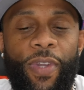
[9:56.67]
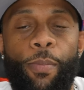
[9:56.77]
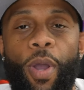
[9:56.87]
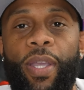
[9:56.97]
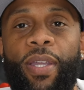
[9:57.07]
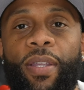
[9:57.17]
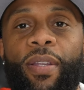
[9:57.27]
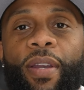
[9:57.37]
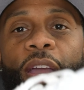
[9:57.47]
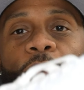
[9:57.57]
Flea Market
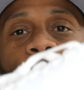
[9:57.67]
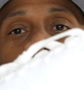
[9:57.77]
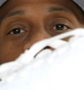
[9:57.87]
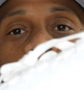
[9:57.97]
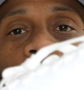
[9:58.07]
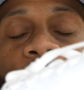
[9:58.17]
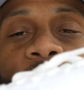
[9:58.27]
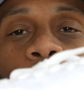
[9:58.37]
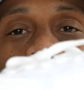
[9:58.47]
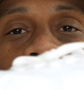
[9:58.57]
Air Force One
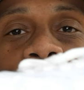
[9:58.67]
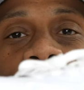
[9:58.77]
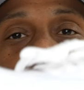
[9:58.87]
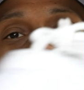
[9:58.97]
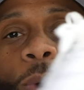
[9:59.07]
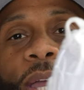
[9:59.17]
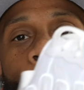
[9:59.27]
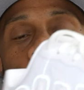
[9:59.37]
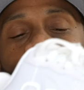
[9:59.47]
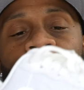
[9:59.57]
in a white
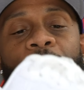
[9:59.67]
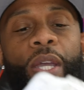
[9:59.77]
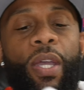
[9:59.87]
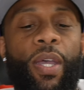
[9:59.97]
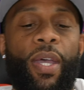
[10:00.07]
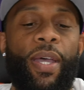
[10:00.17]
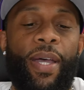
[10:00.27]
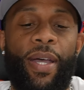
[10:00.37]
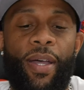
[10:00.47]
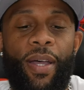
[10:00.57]
colorway.
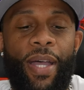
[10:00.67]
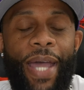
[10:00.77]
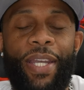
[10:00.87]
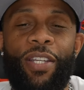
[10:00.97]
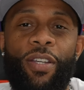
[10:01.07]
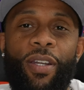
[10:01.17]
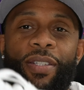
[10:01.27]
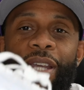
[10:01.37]
Uh, I need y'all to